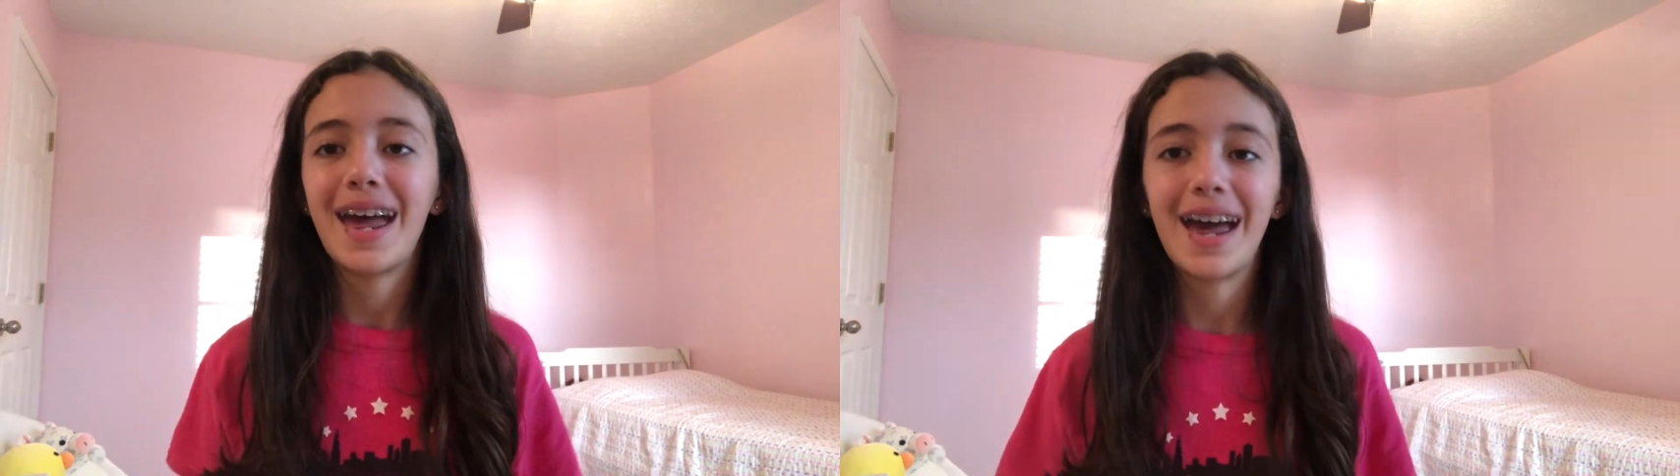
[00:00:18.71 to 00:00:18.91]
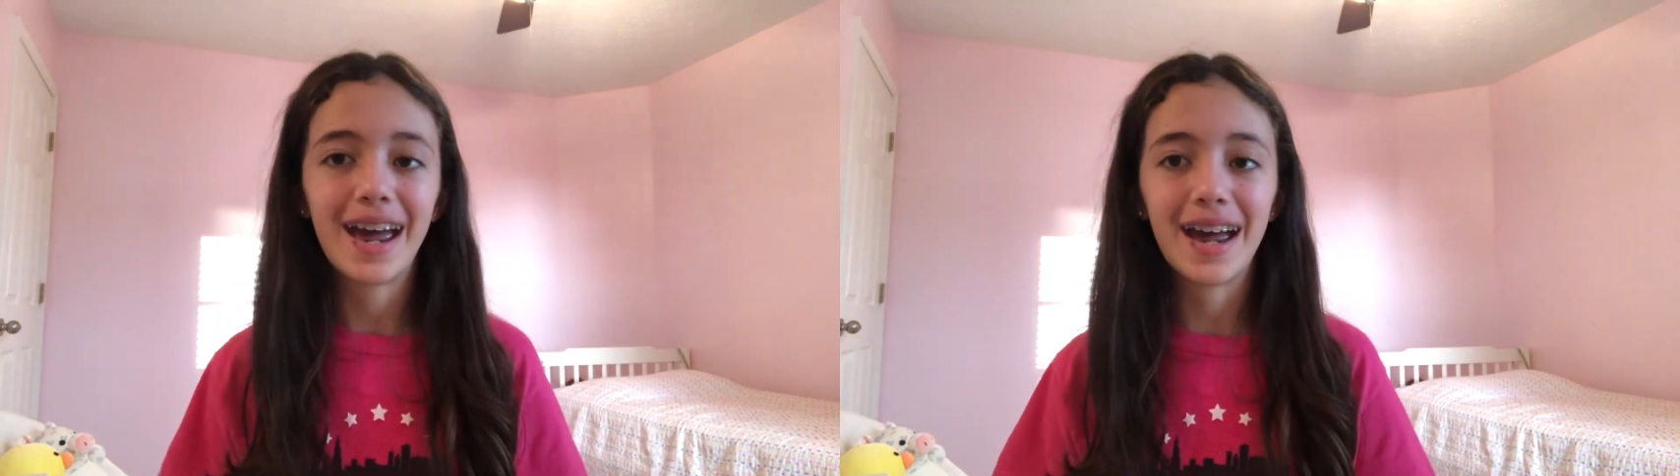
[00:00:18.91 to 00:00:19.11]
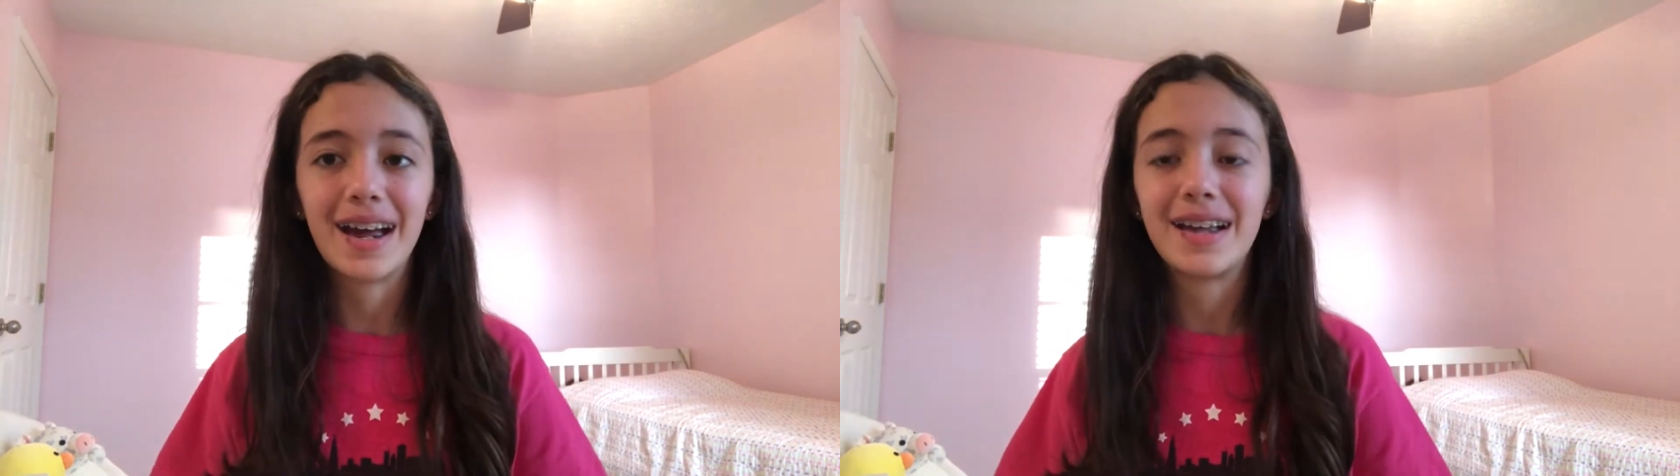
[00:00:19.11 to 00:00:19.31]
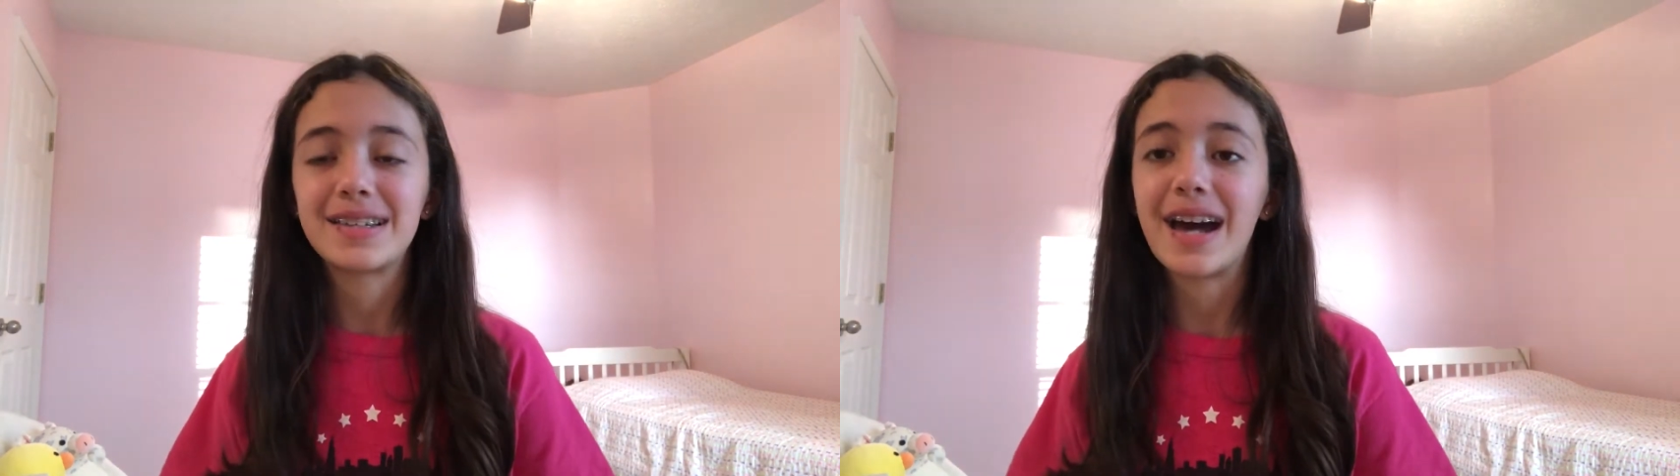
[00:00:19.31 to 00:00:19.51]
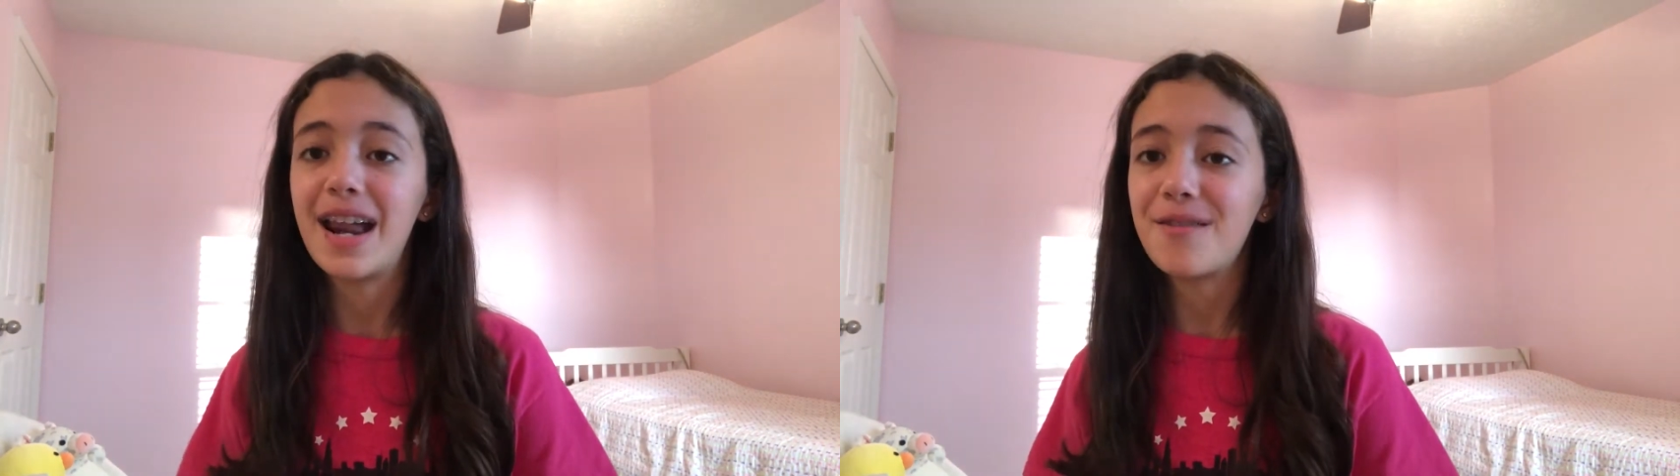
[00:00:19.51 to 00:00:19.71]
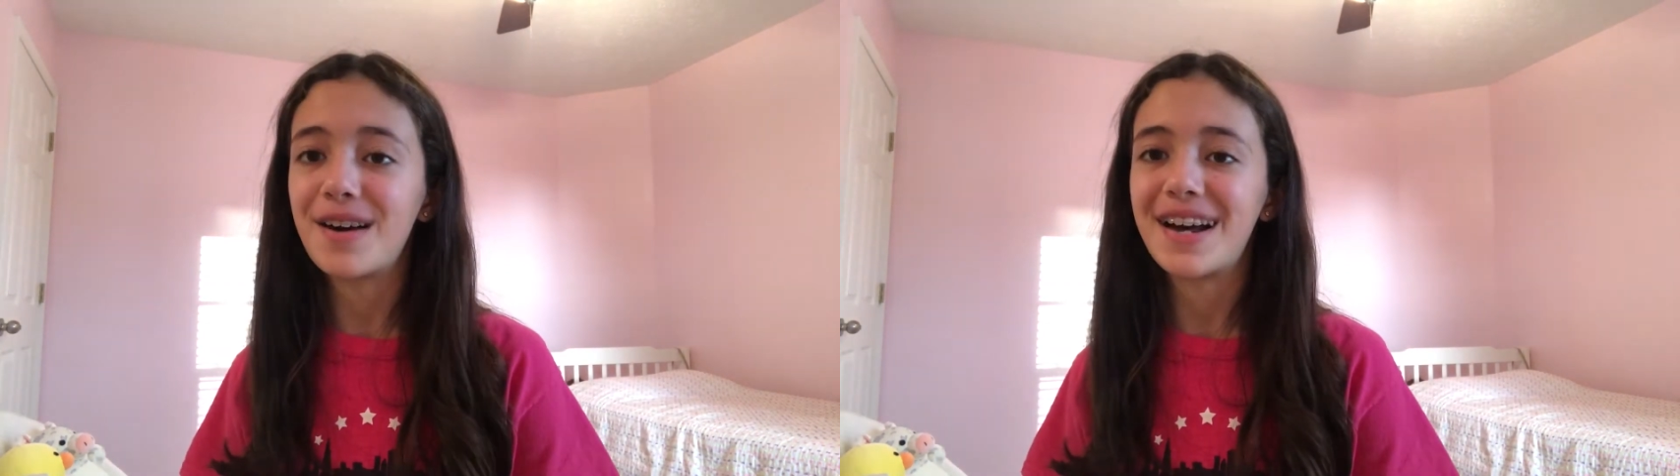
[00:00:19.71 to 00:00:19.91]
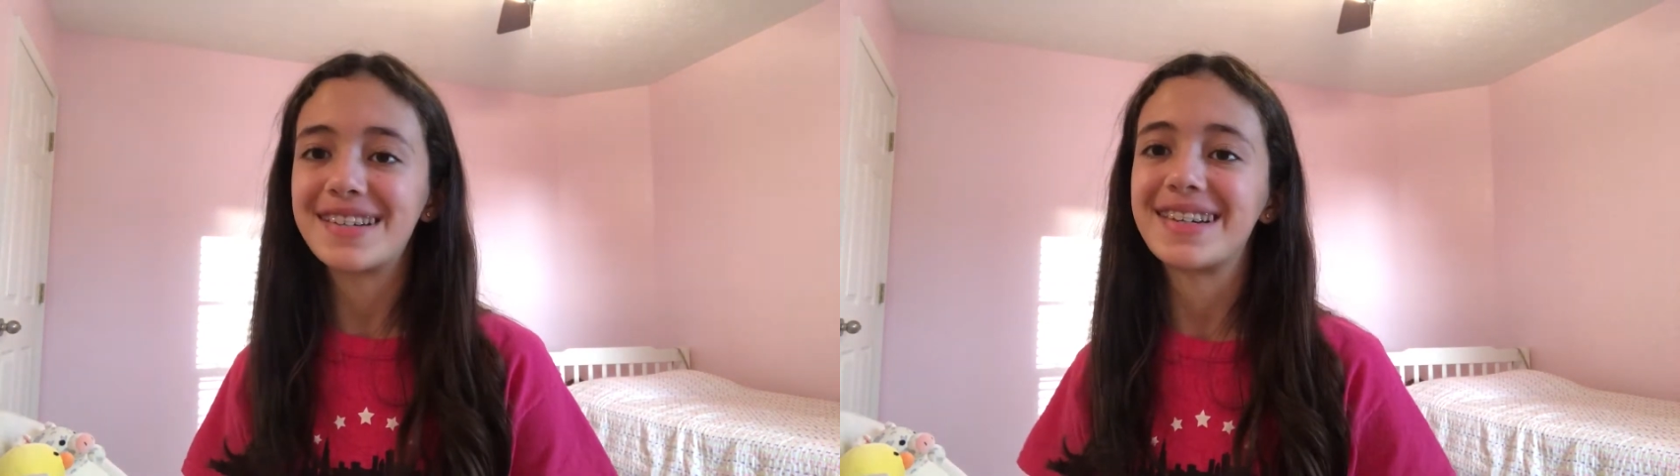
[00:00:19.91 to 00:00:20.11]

And anyways,